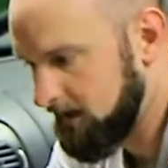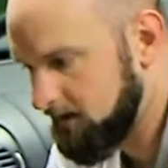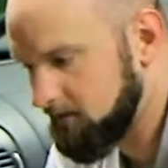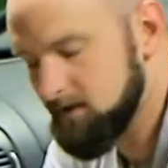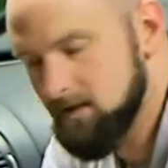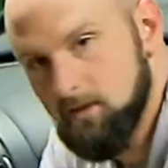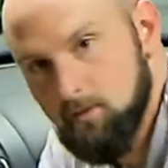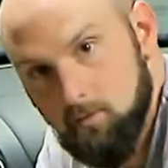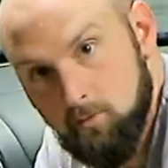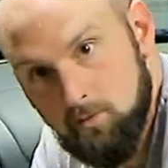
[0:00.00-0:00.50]

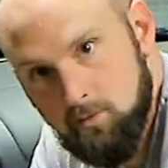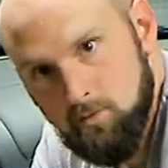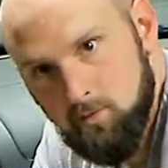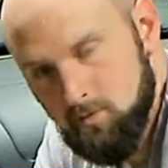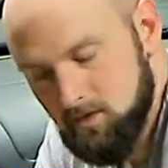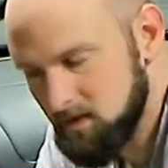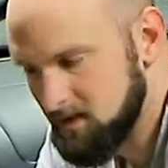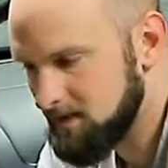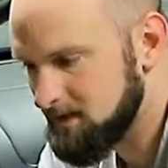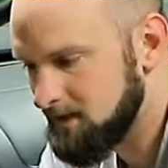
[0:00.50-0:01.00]
leaves and all
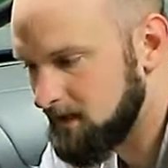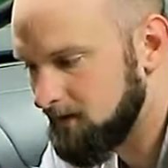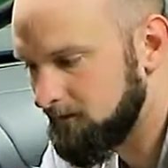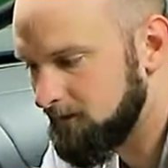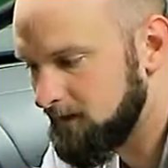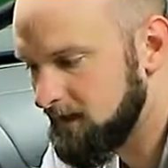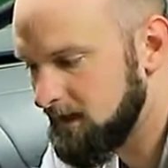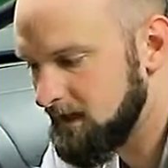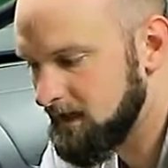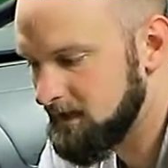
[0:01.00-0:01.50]
sorts of
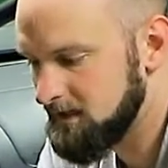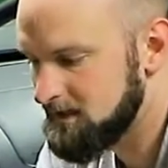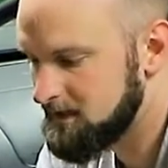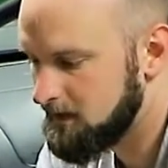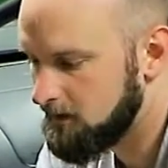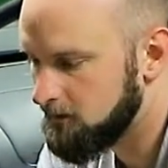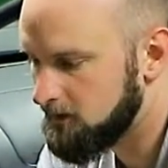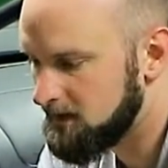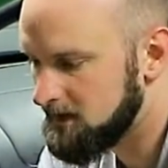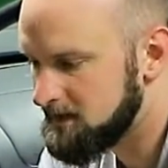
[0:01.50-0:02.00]
stuff in there,
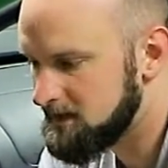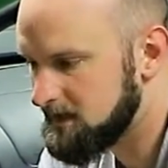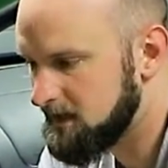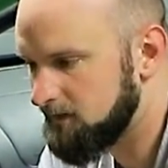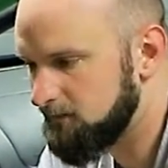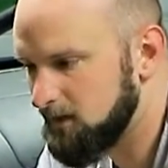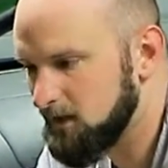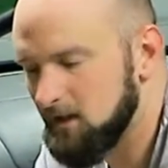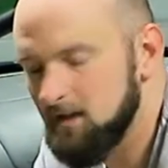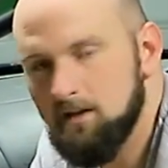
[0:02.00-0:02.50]
so it is
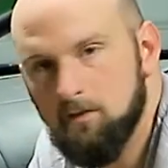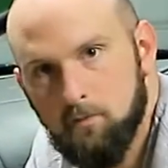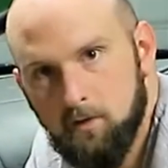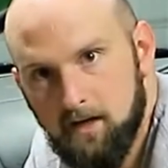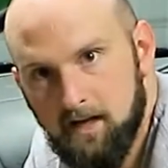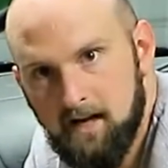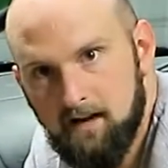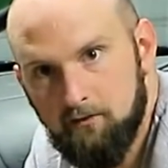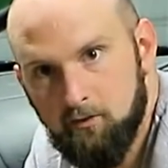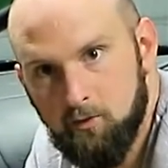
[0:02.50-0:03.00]
something that you
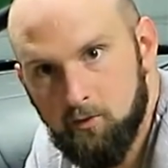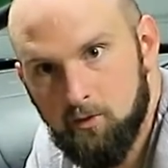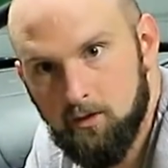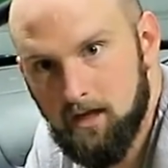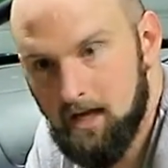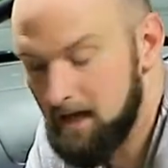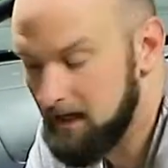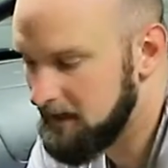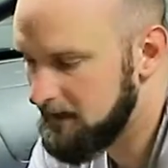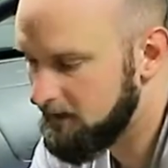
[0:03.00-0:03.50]
want to have a look
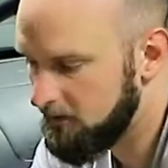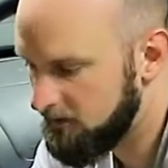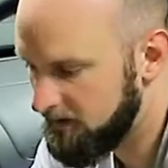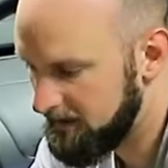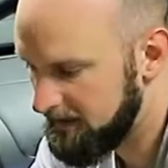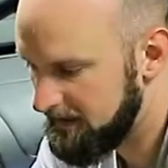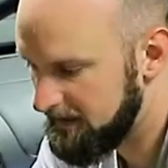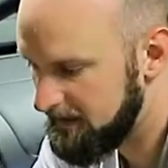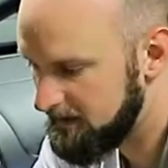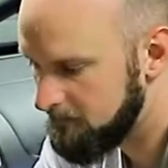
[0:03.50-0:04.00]
at here and
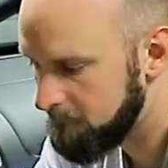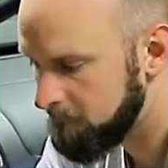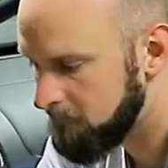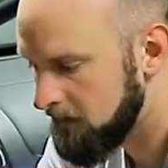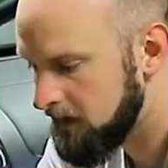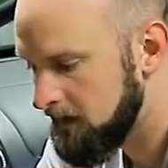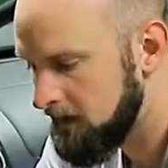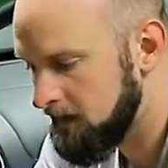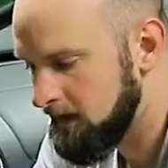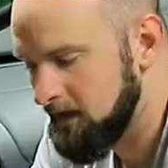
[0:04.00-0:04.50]
there.
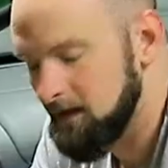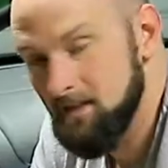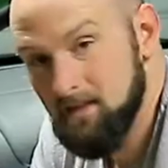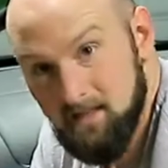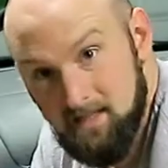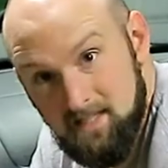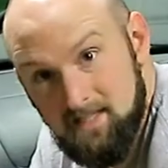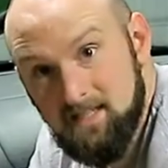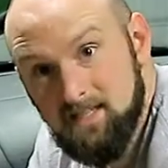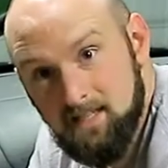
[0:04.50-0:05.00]

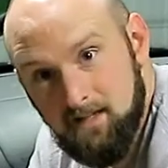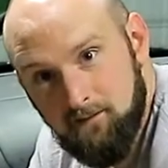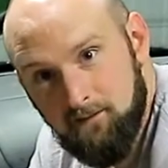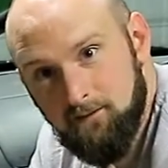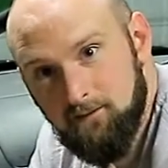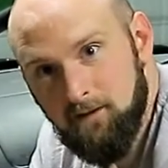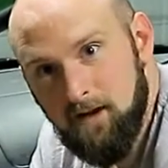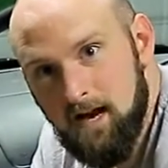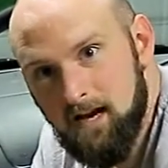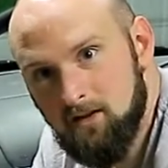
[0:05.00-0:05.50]
This is a
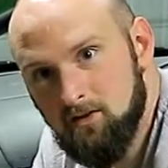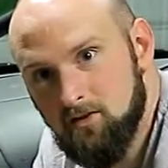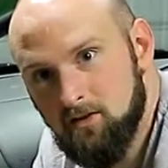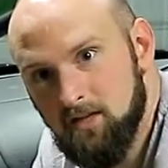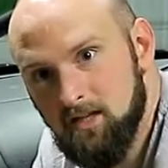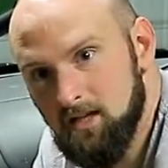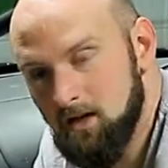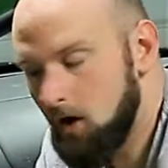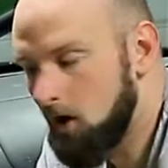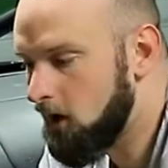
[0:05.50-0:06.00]

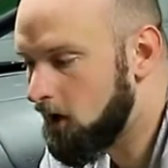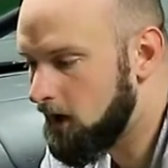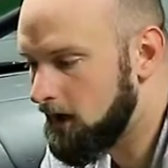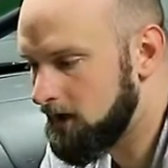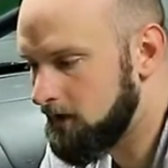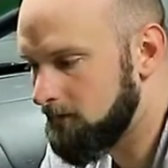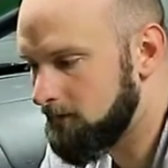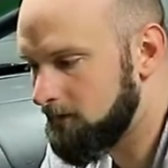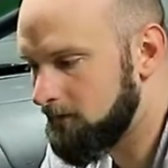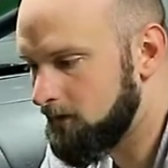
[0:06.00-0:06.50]
factory
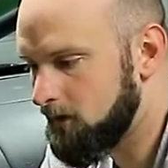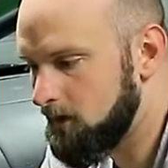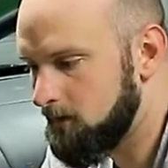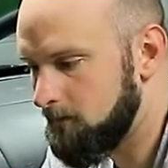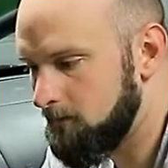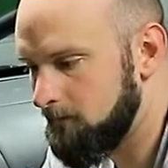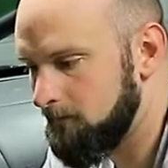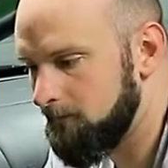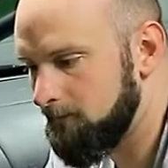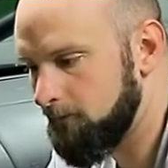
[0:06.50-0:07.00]
item
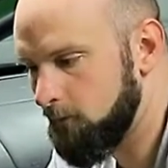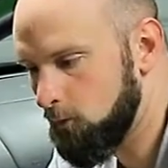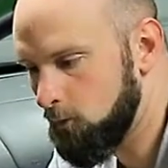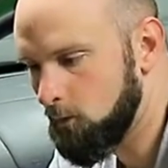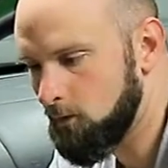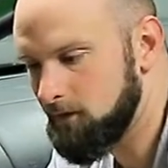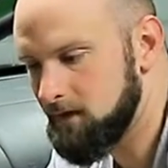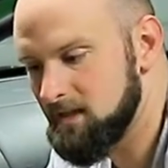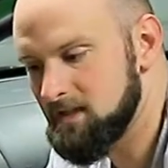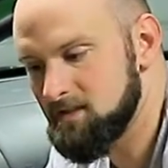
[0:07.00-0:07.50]
from
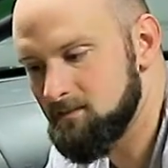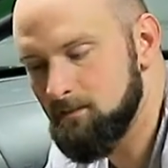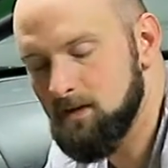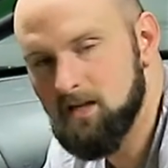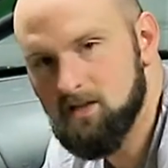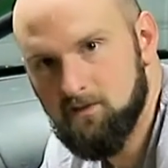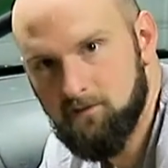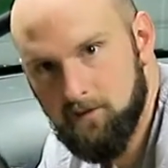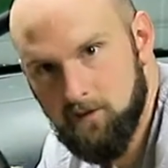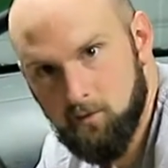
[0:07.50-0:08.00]
Ford. This
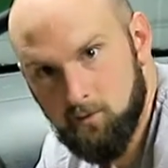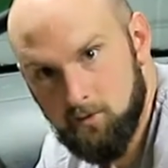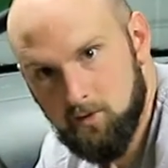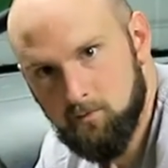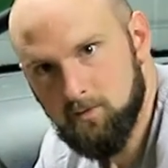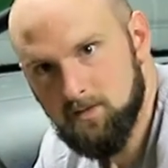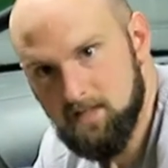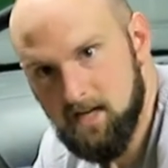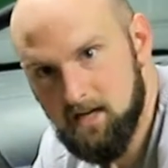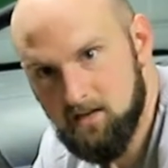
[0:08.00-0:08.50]
mesh filter
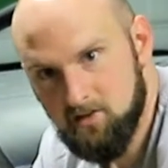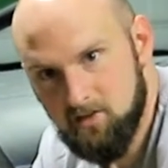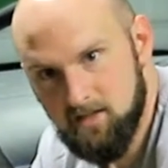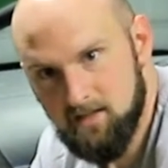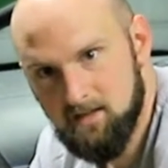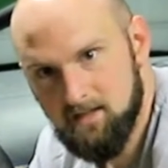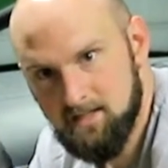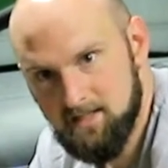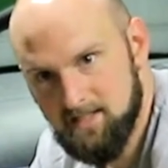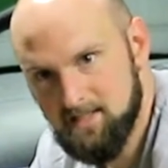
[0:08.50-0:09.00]
was actually
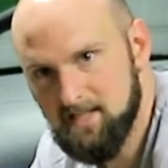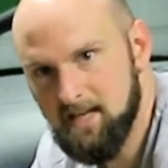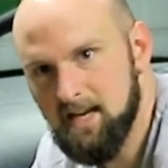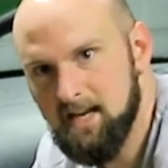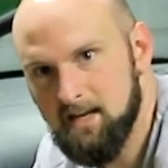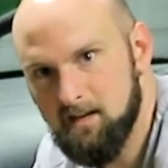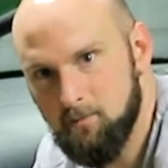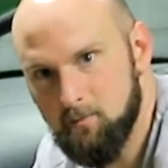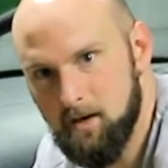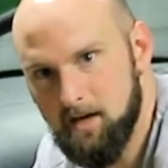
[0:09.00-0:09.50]
the
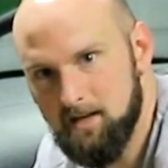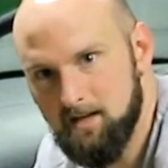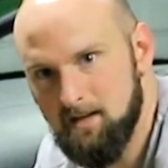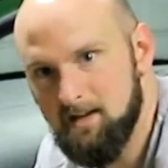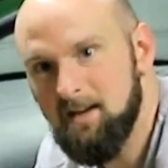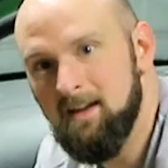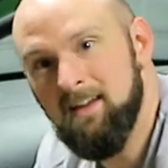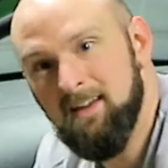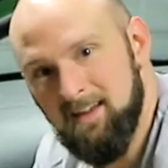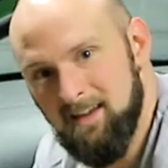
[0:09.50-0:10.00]
standard one.
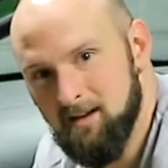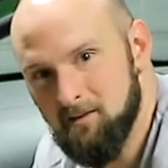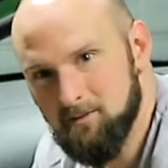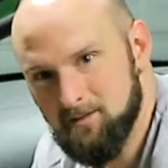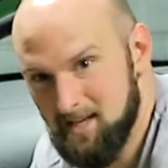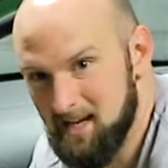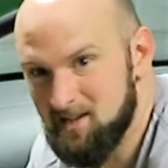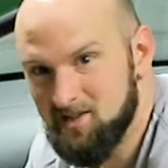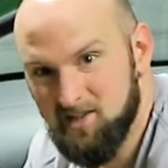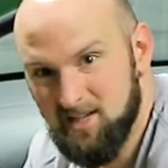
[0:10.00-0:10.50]
It
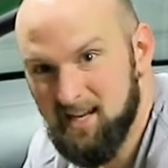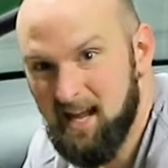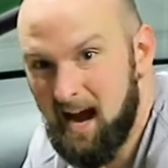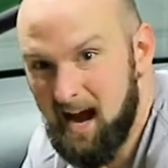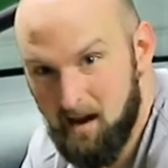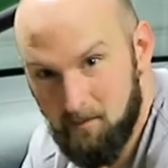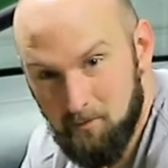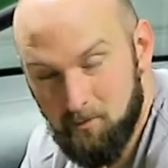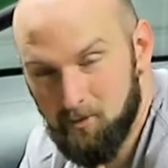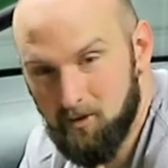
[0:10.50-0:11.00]
was actually an
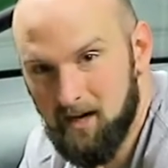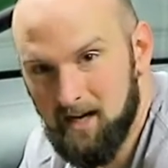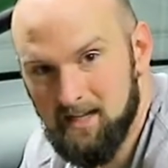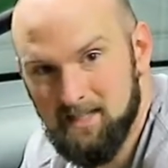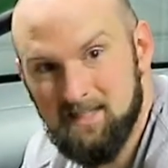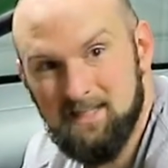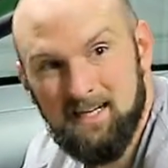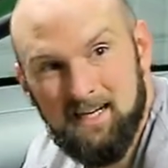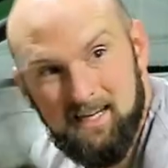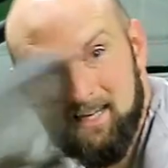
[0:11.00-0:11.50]

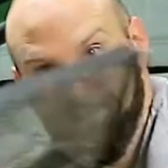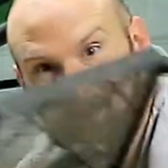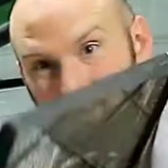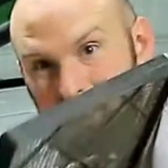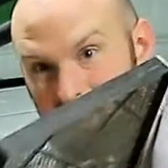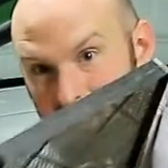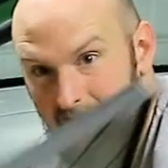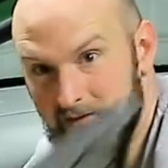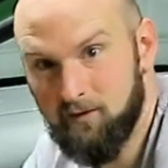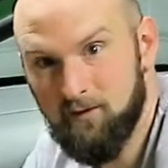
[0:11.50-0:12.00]
upgrade to get
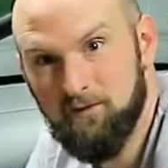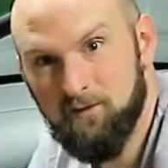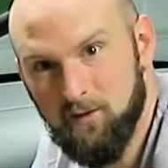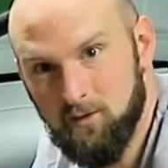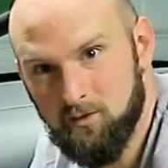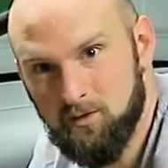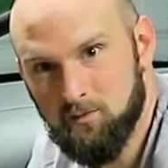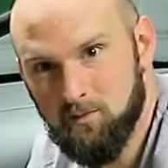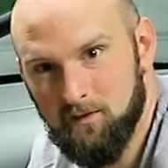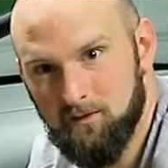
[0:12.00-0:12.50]
that other
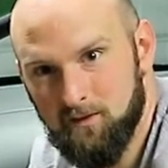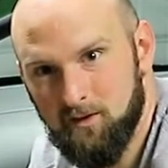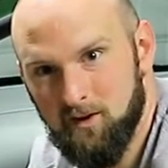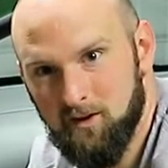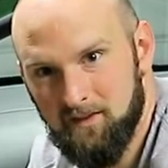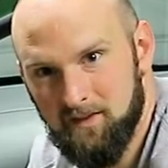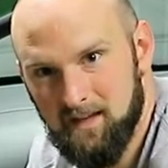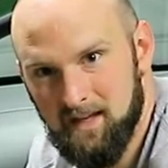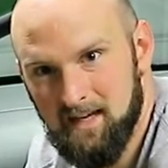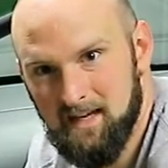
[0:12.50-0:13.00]
filter we've
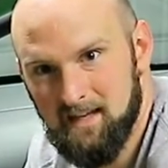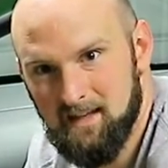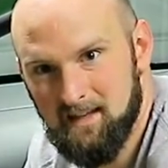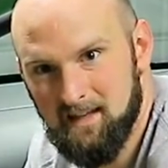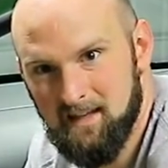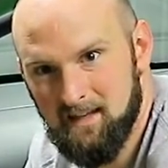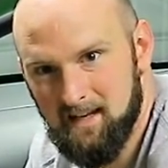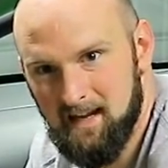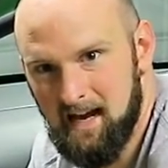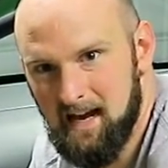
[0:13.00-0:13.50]
got there
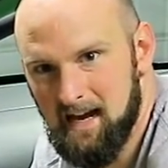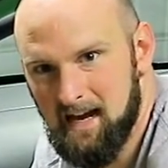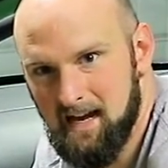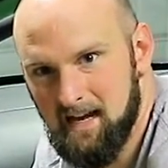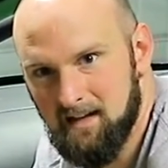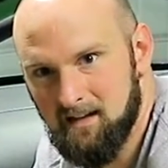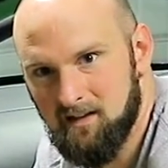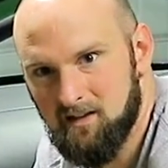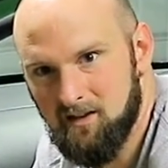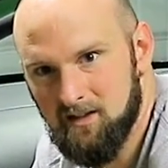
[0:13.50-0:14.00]

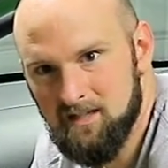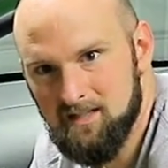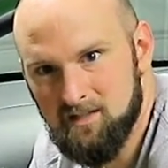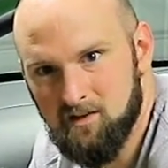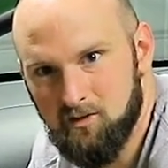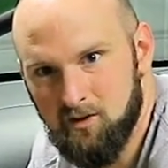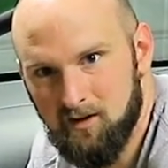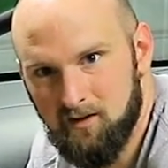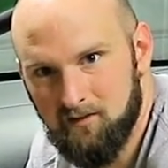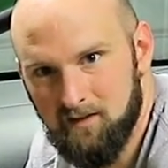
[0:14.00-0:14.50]
that clears a
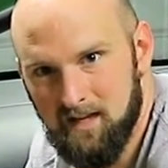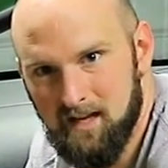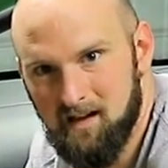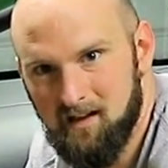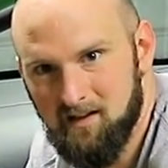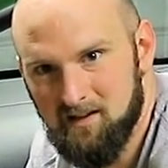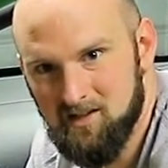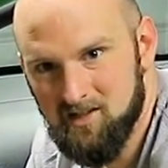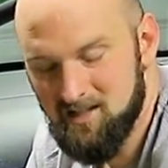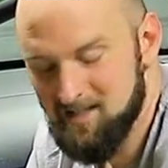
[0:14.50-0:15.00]
lot of the
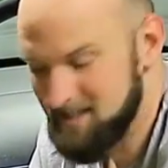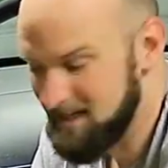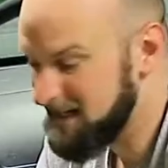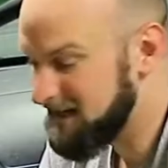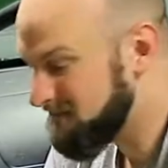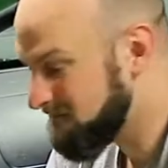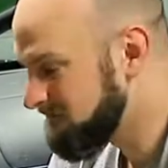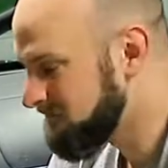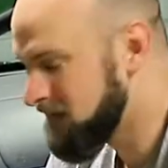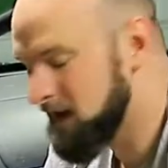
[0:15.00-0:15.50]
allergens
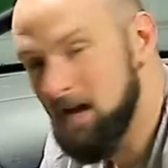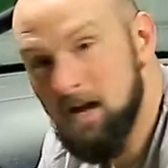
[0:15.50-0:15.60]
out.